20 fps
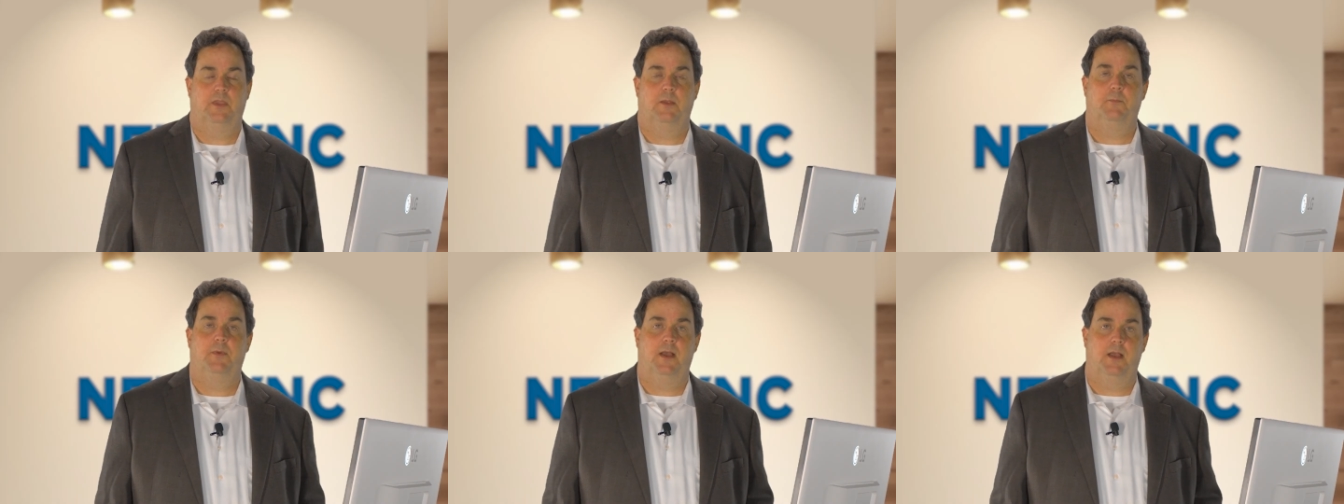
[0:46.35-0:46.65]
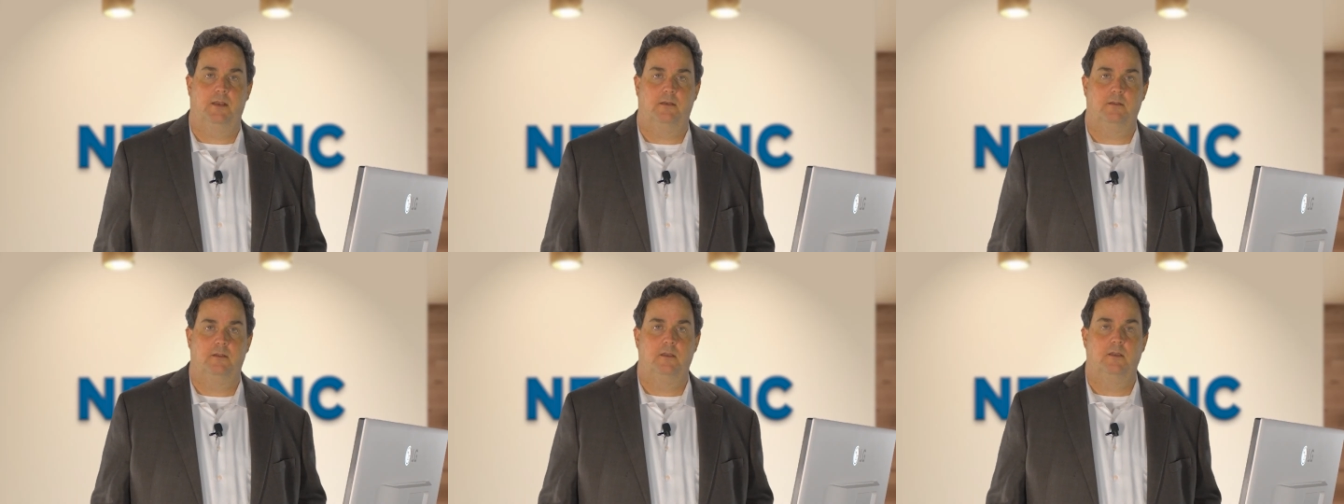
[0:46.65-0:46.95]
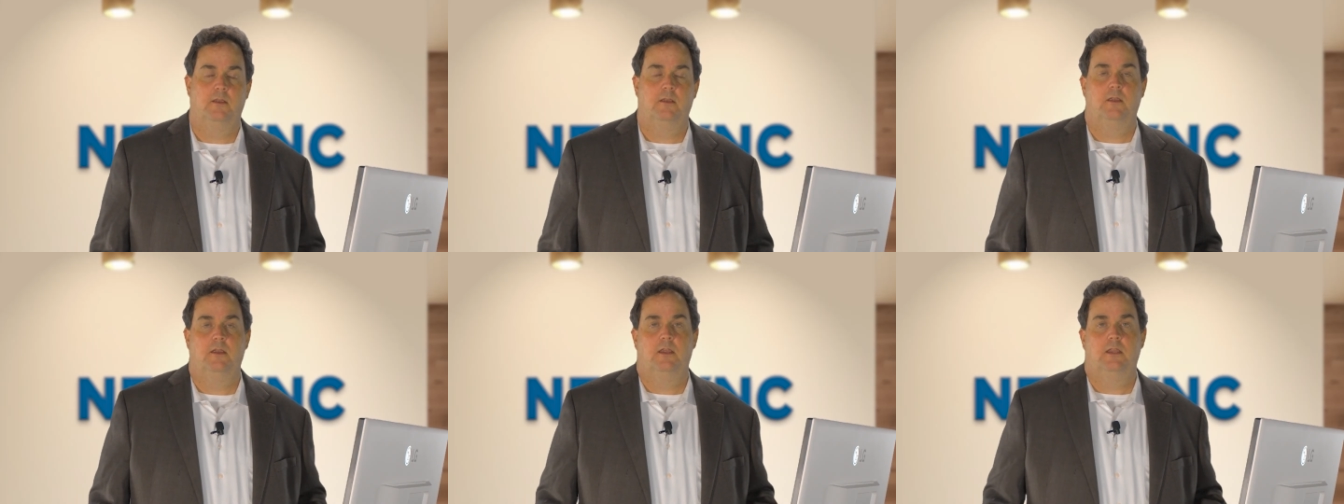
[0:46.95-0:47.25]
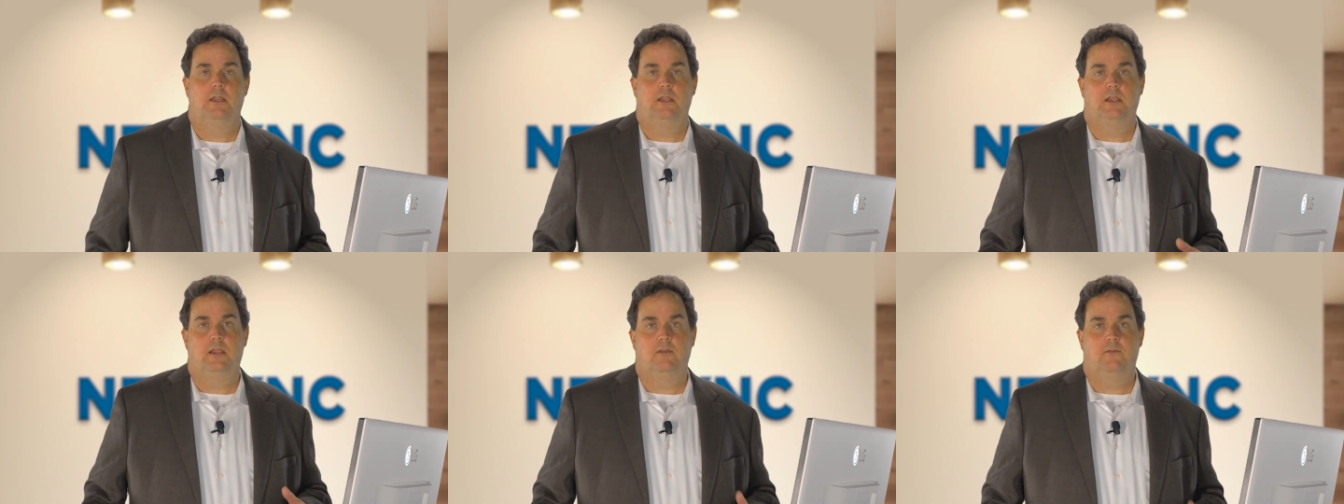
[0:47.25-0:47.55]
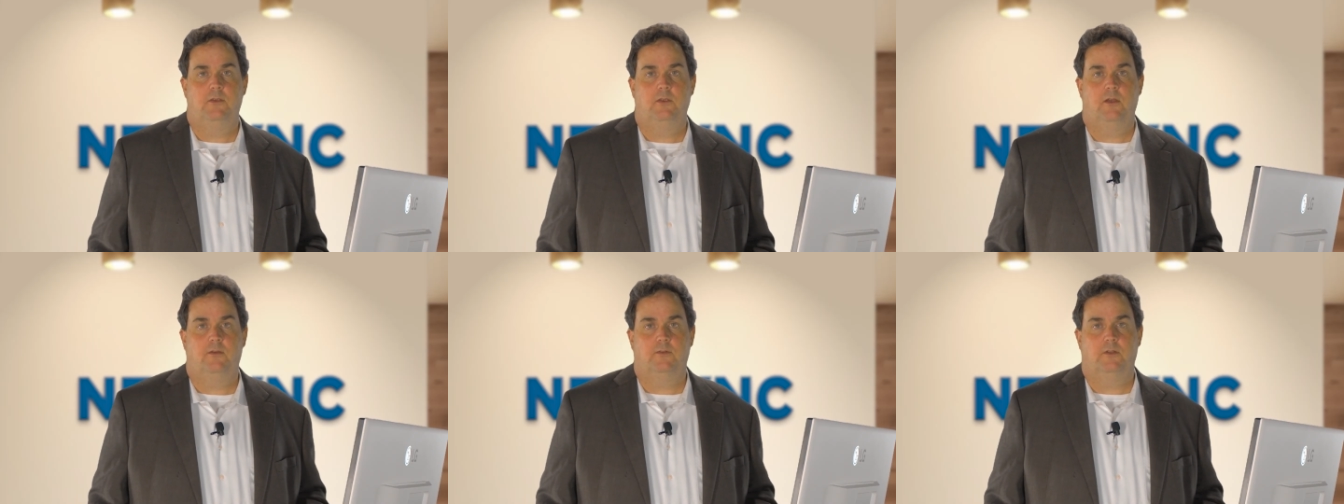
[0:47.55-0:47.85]
But
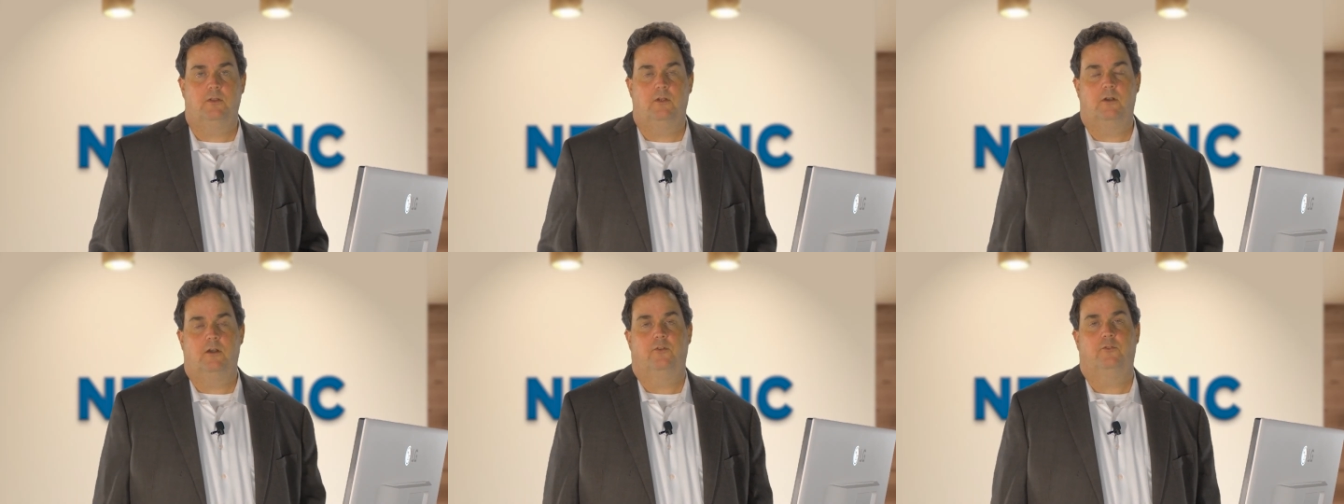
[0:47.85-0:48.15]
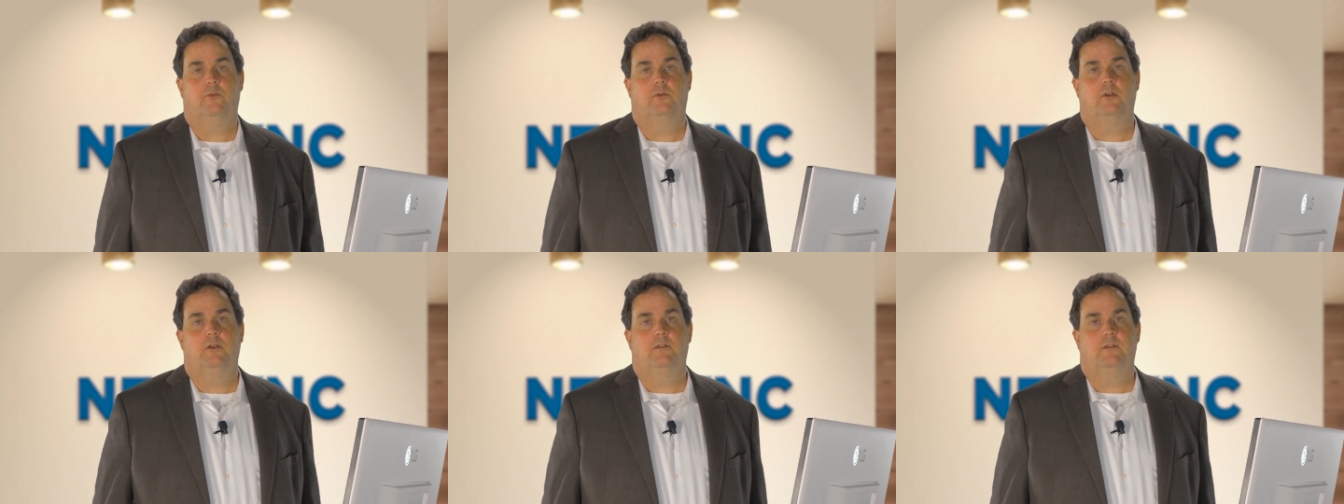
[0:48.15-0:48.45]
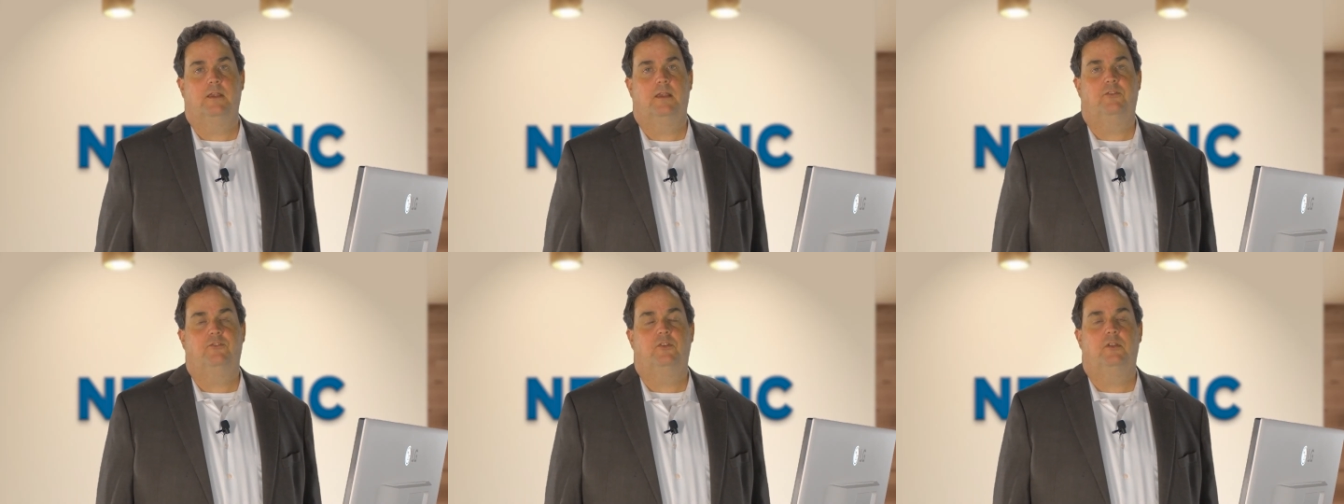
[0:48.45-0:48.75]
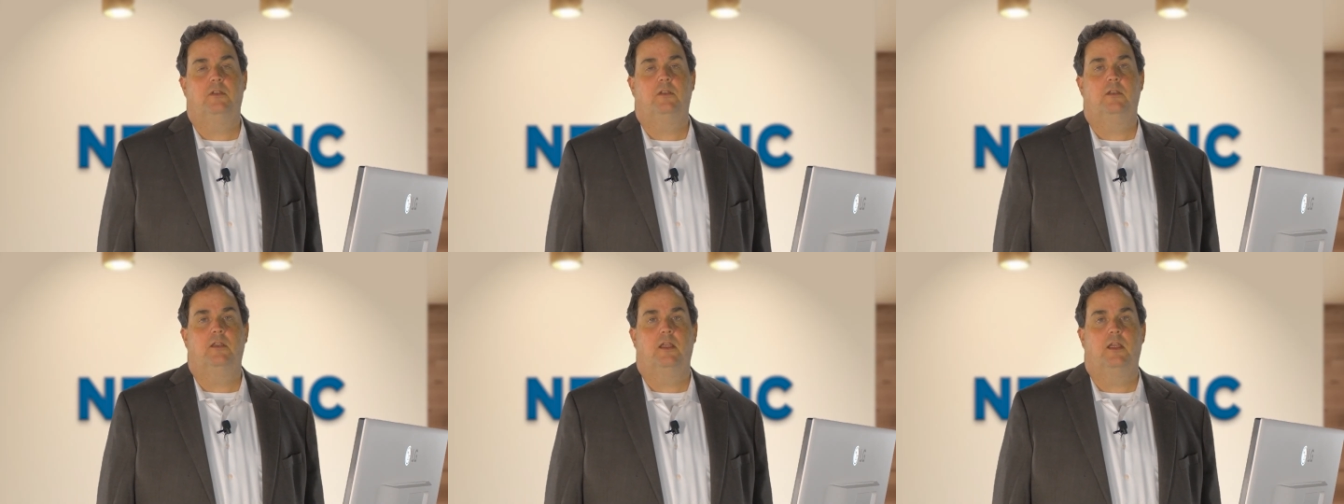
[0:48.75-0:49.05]
if you have a large organization